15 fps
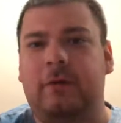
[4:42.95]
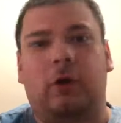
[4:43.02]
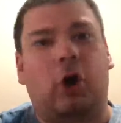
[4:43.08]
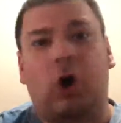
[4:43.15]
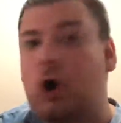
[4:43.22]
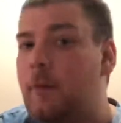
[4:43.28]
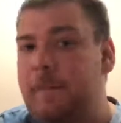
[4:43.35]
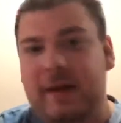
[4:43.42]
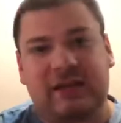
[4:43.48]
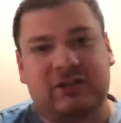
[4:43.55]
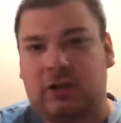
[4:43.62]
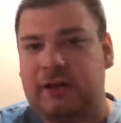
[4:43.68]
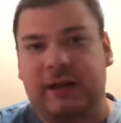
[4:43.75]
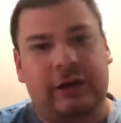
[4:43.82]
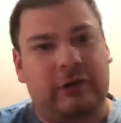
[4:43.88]
They're all based
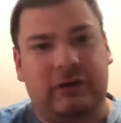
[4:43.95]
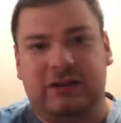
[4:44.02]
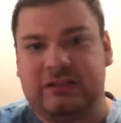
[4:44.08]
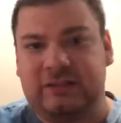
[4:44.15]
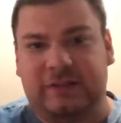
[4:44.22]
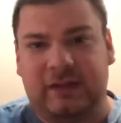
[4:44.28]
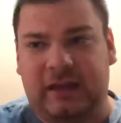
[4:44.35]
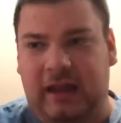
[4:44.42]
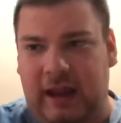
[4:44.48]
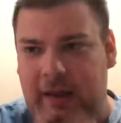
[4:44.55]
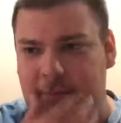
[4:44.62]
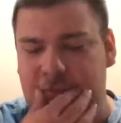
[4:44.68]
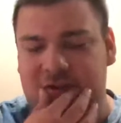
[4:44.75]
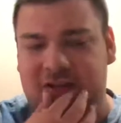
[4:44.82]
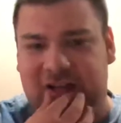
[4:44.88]
on areas in the
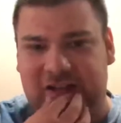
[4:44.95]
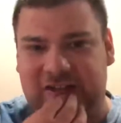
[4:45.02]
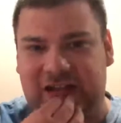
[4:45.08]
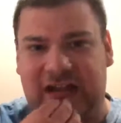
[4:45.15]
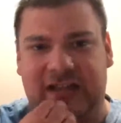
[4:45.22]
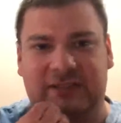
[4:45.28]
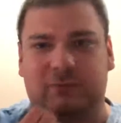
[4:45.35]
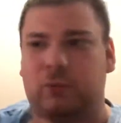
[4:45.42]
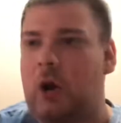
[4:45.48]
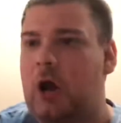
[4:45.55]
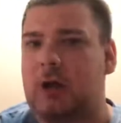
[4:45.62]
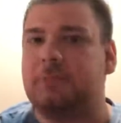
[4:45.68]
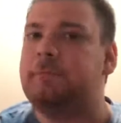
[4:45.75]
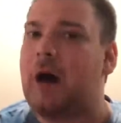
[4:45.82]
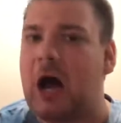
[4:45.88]
game, such as
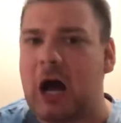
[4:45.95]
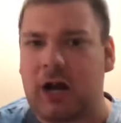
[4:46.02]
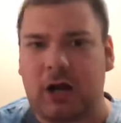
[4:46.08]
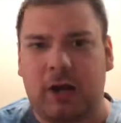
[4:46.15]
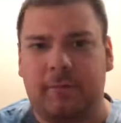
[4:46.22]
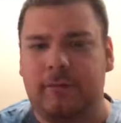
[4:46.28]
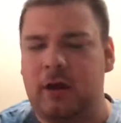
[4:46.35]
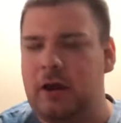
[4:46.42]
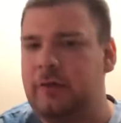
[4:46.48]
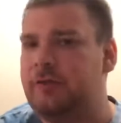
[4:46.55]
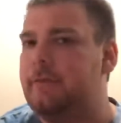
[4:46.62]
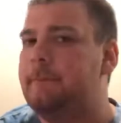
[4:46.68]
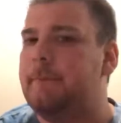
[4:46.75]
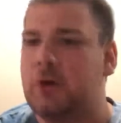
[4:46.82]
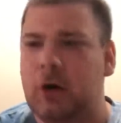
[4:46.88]
Rock Bottom,
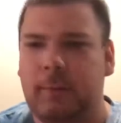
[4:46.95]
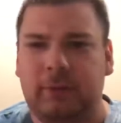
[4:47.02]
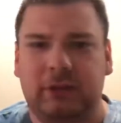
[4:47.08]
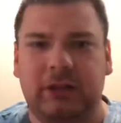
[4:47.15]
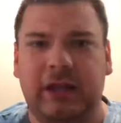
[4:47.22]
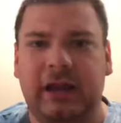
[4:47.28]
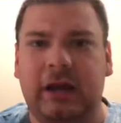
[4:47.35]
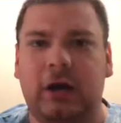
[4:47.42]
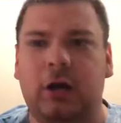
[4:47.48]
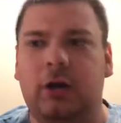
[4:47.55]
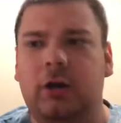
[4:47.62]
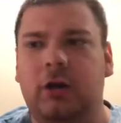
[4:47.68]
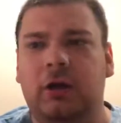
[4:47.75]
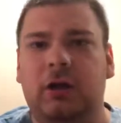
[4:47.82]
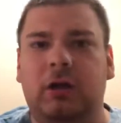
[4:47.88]
the
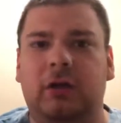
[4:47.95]
Mermalair,